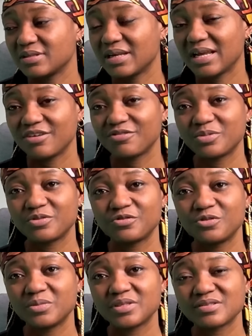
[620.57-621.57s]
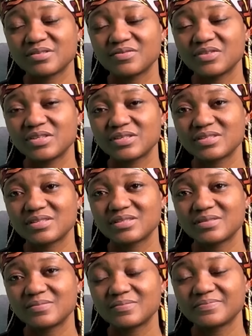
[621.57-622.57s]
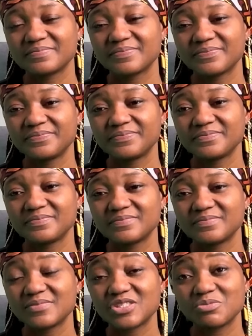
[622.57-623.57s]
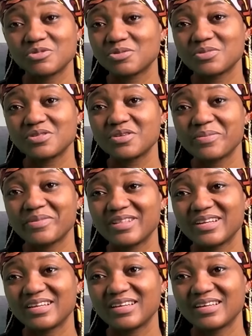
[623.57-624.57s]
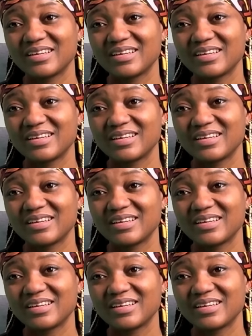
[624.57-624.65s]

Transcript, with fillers: the live performance of this. It must be something.